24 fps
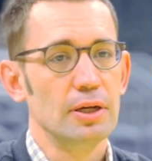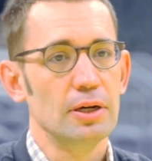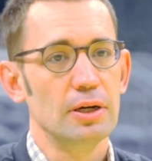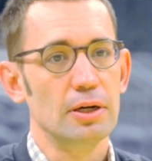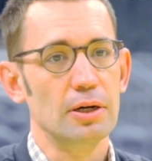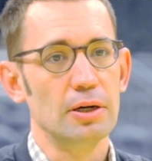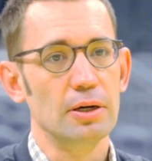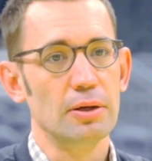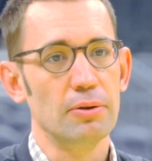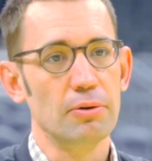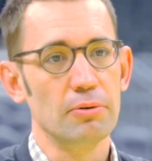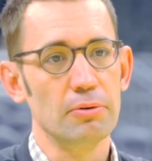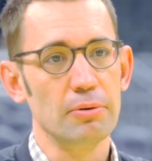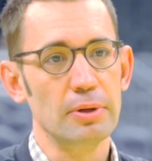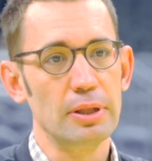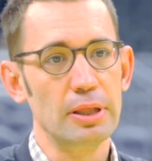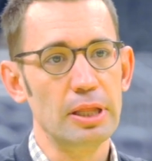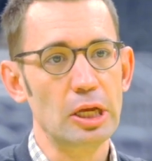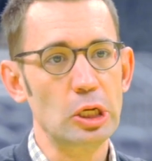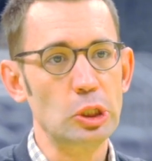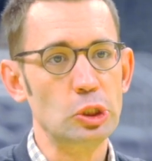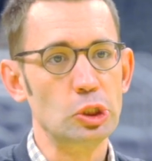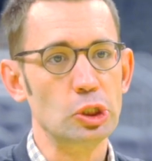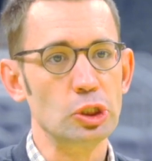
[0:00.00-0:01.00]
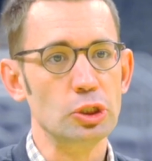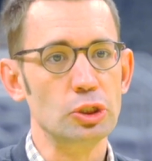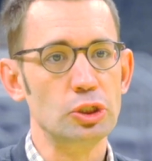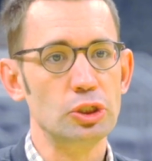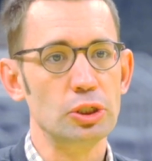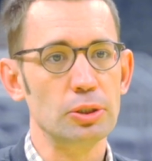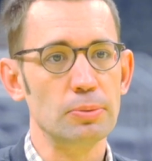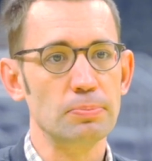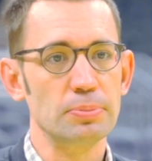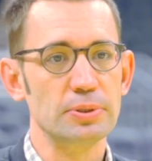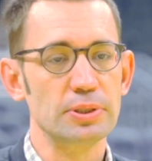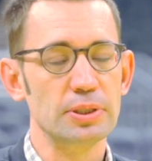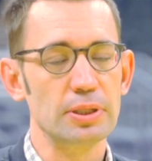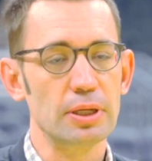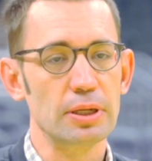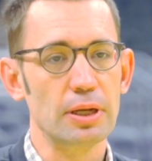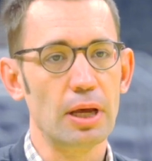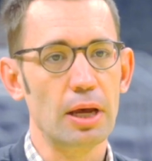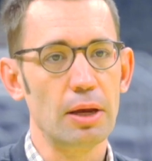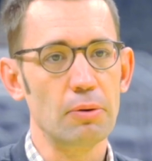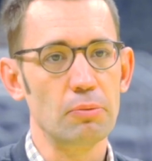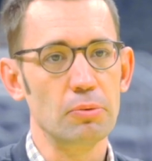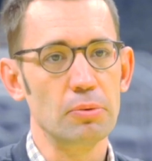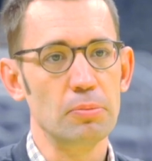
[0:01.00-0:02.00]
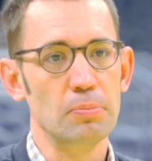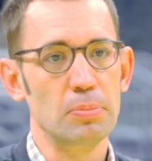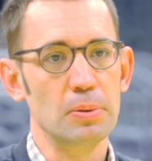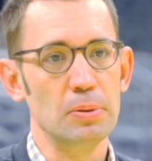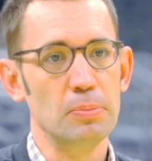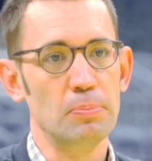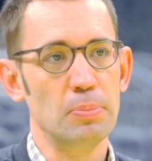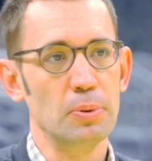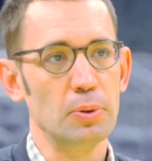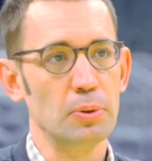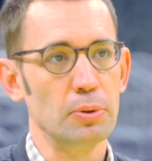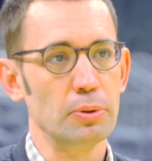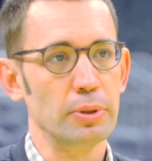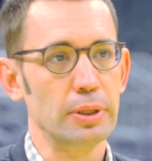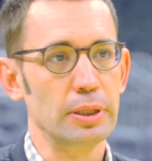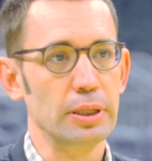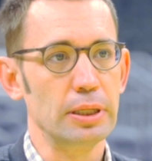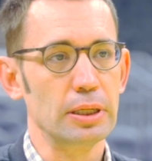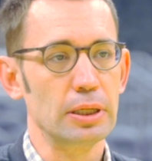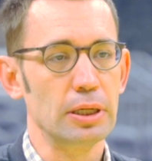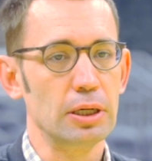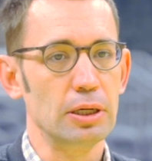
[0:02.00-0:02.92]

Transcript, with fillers: uh, the relationships that I would be building,